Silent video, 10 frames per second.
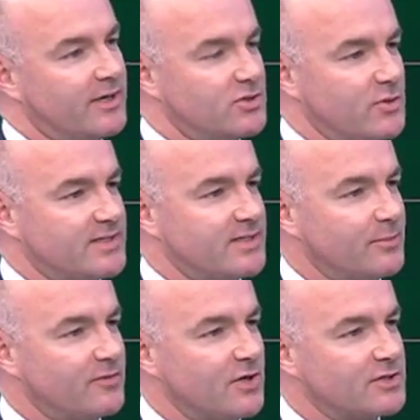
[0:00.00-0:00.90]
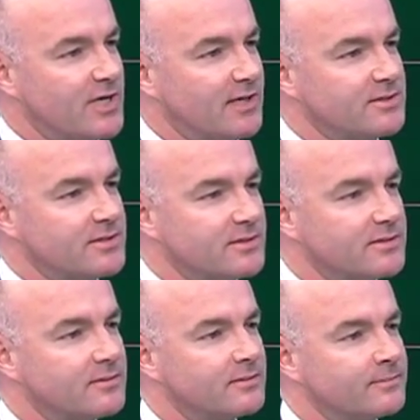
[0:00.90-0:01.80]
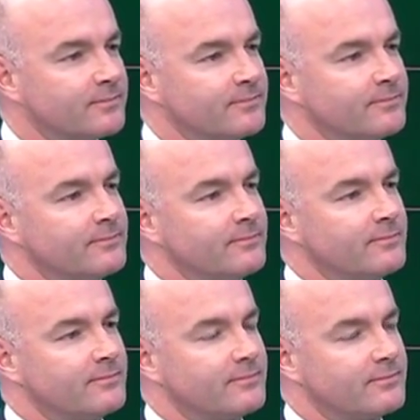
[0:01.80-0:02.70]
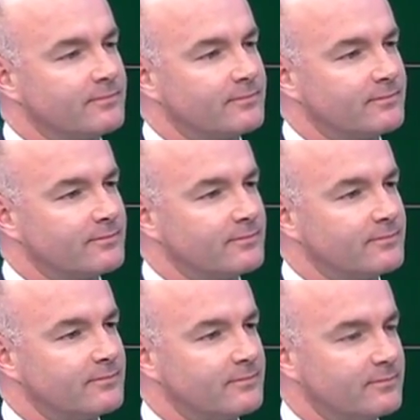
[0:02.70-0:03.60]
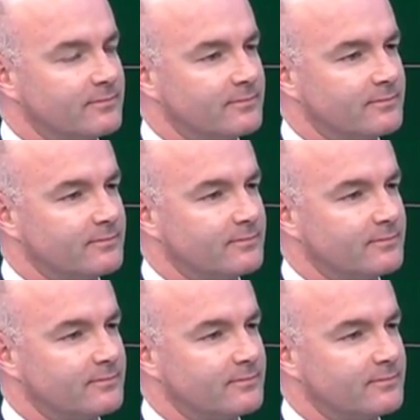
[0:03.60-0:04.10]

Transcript: and address some of those challenges. Yeah, and uh, how far would you